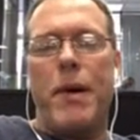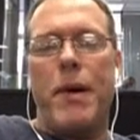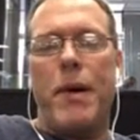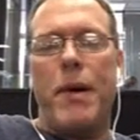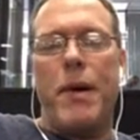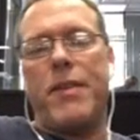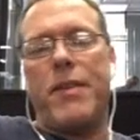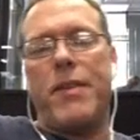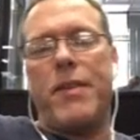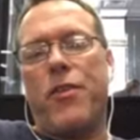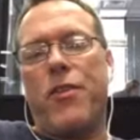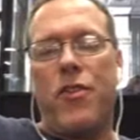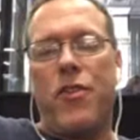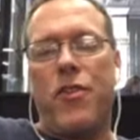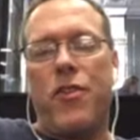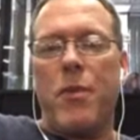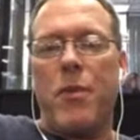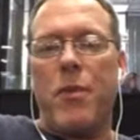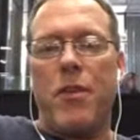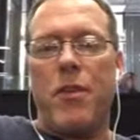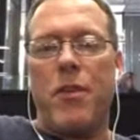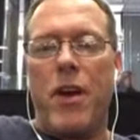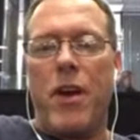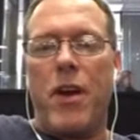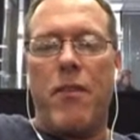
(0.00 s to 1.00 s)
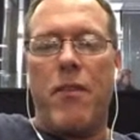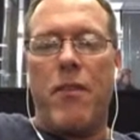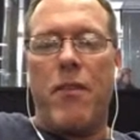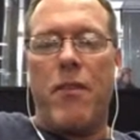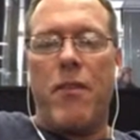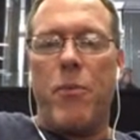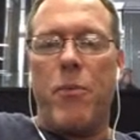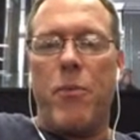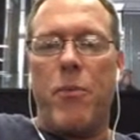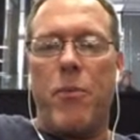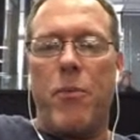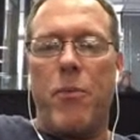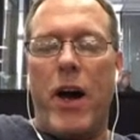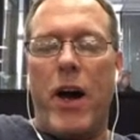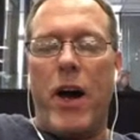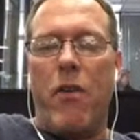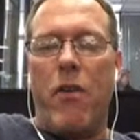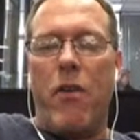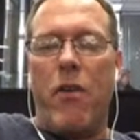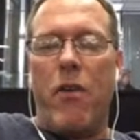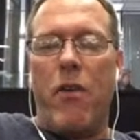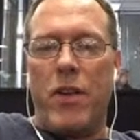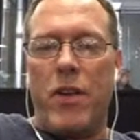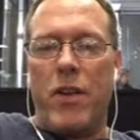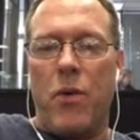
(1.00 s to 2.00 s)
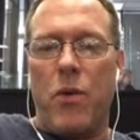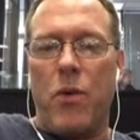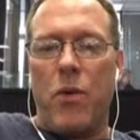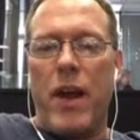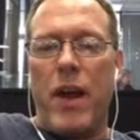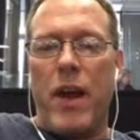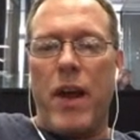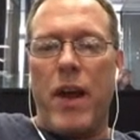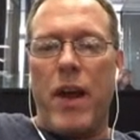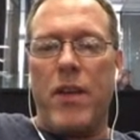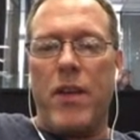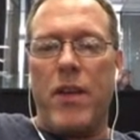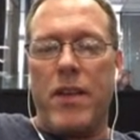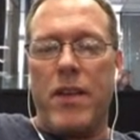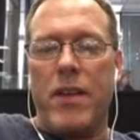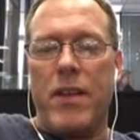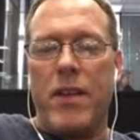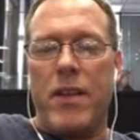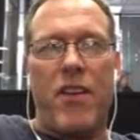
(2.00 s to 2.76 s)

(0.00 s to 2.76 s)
But the system is very, very powerful in a way that,